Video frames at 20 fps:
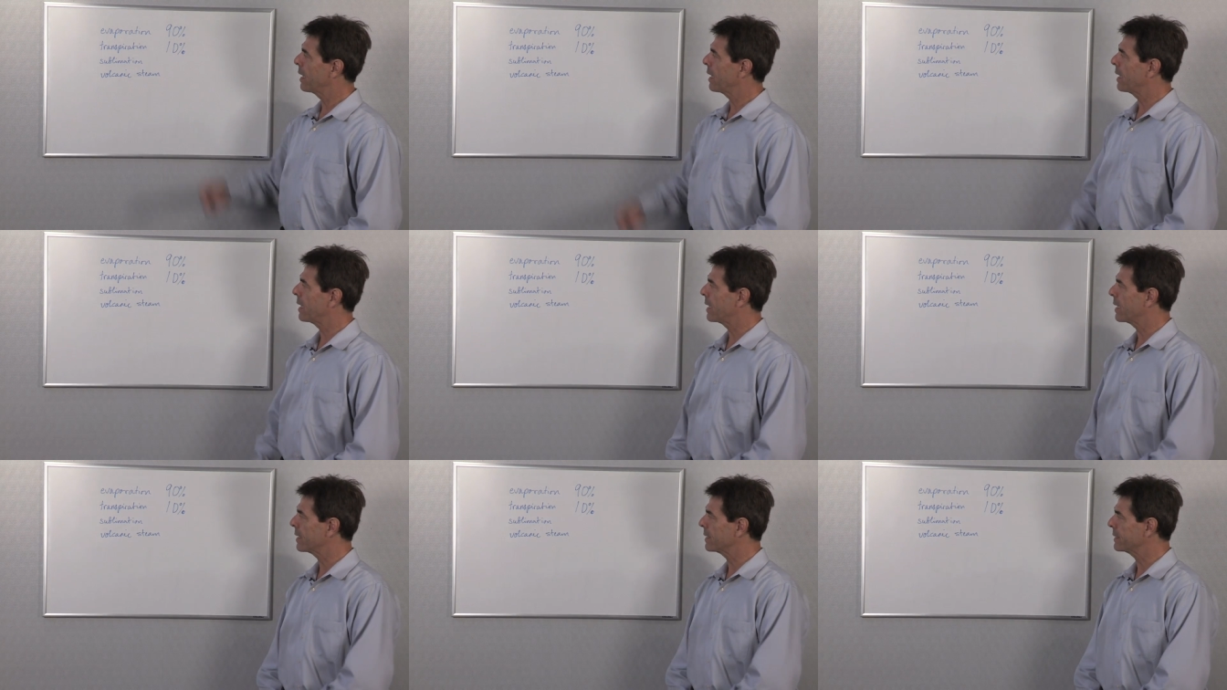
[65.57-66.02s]

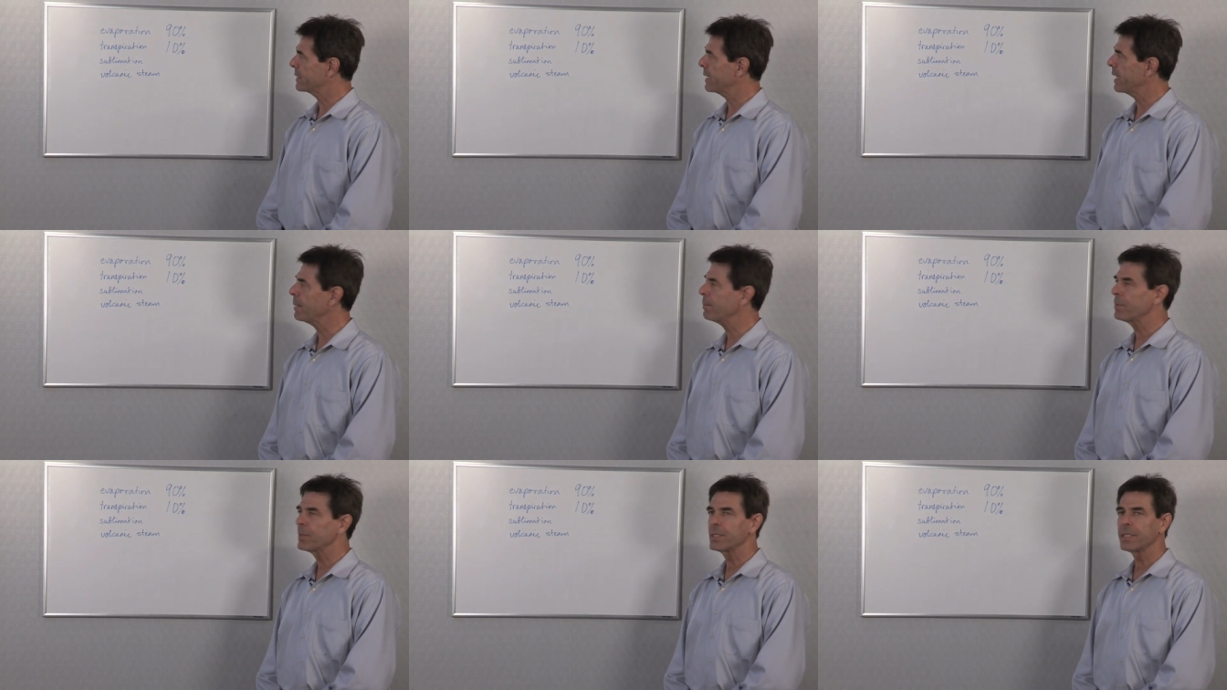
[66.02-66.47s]

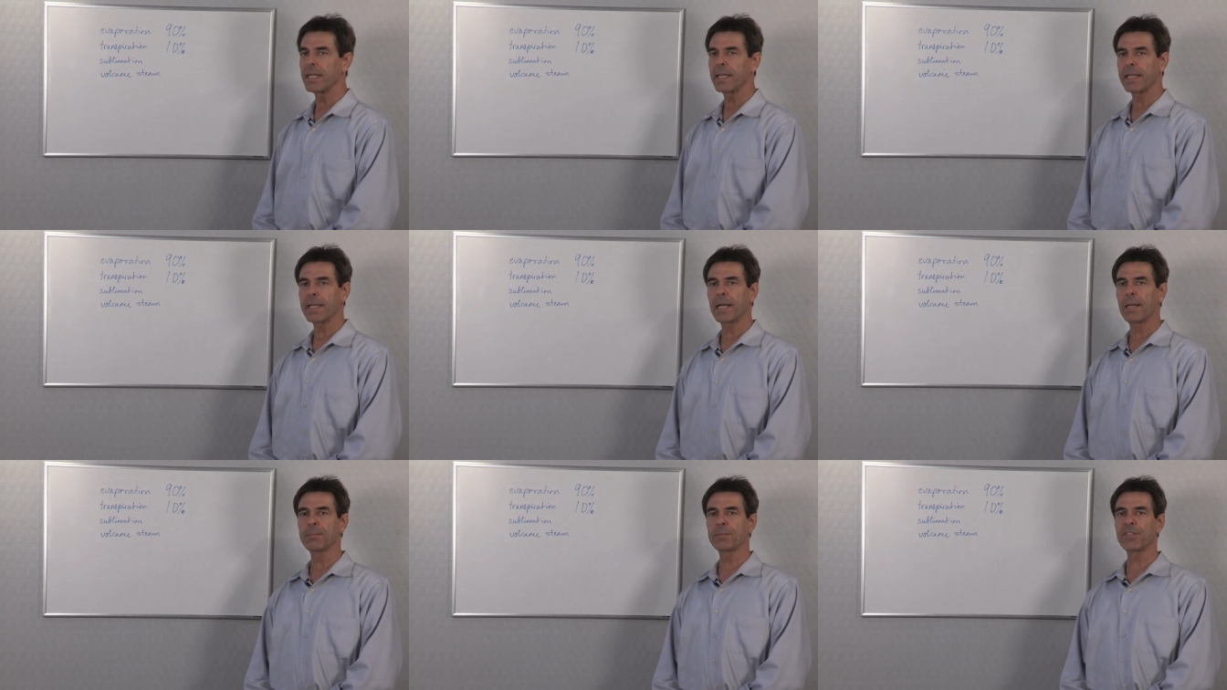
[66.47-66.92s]
10% uh,
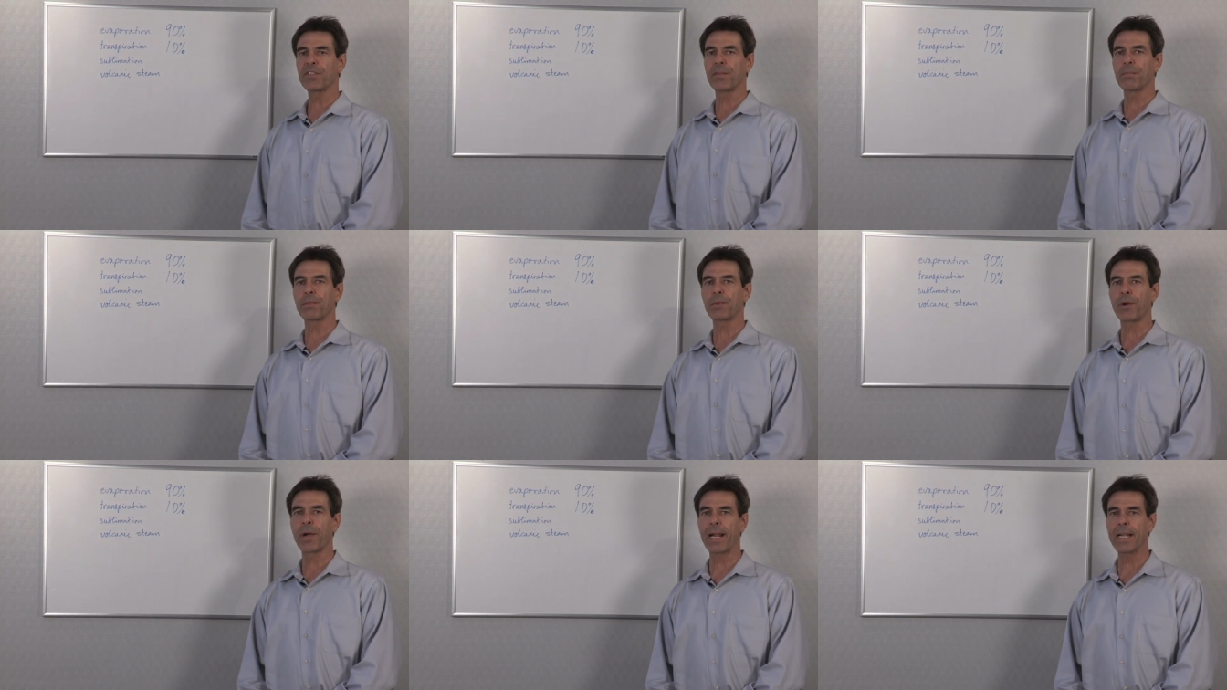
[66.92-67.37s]
comes
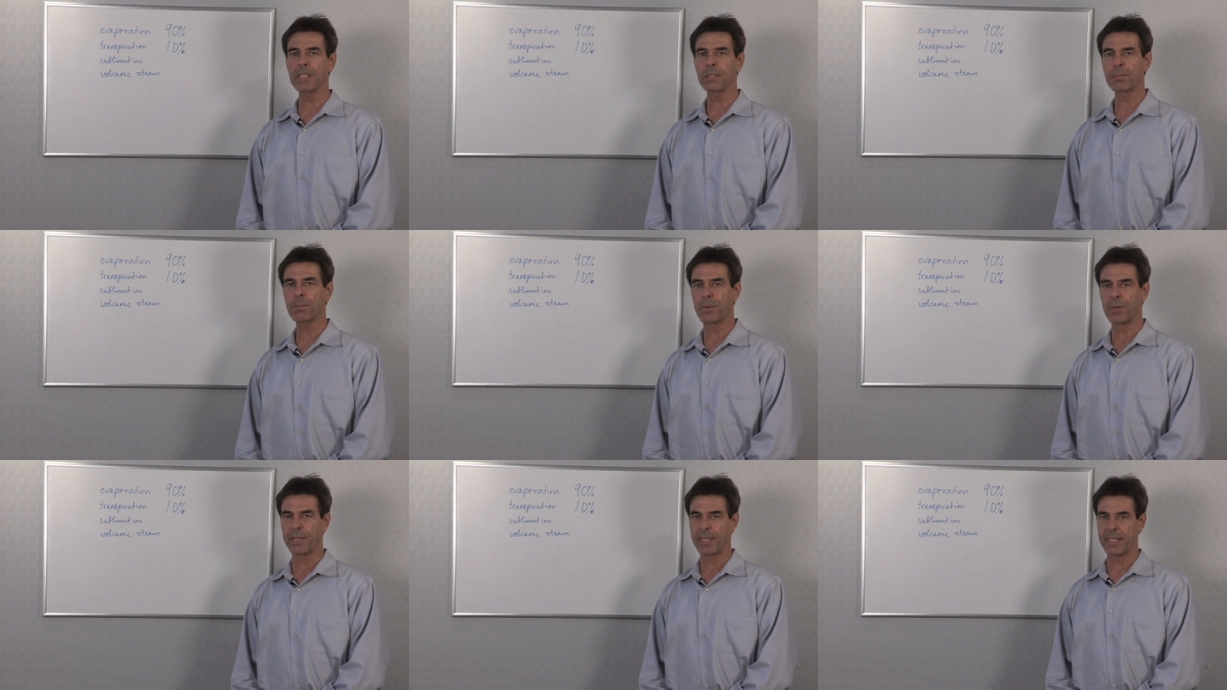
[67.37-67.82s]
from
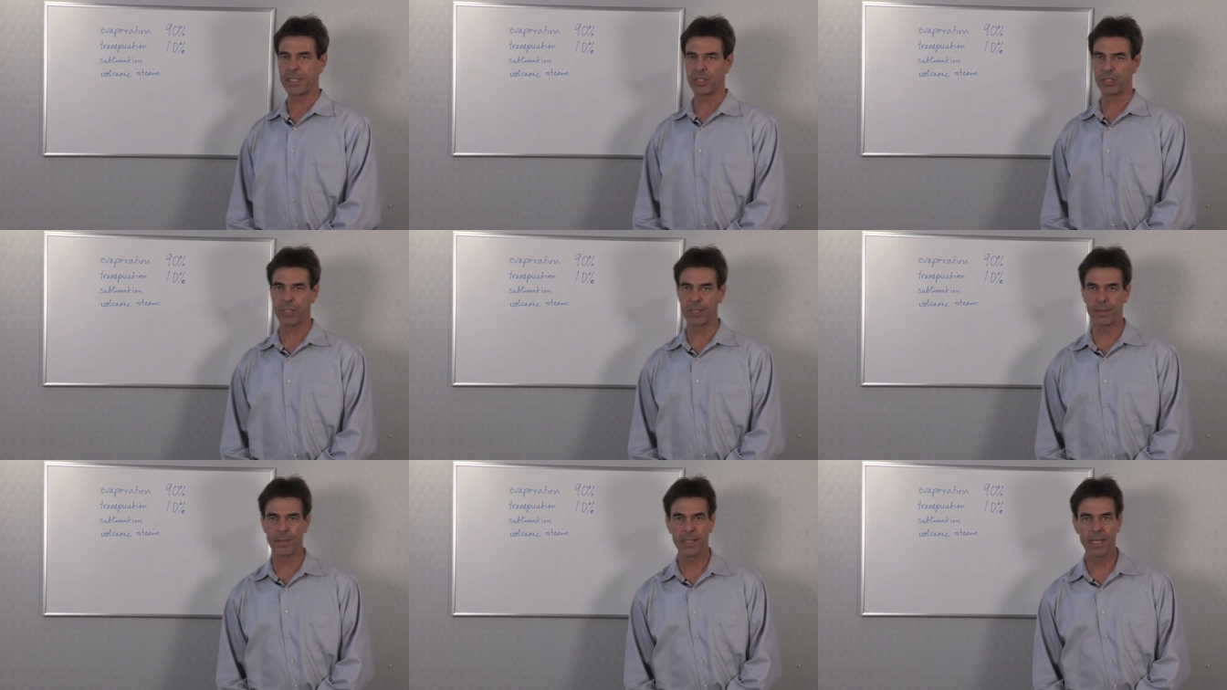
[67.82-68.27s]

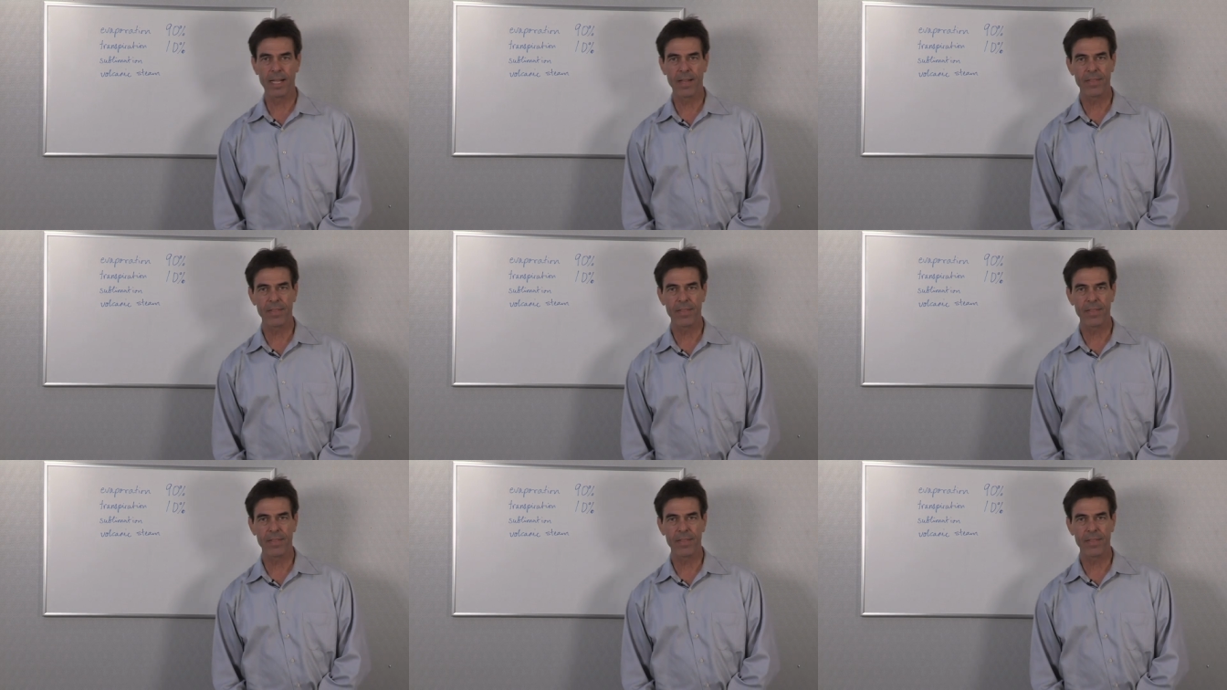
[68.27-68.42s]
transpiration.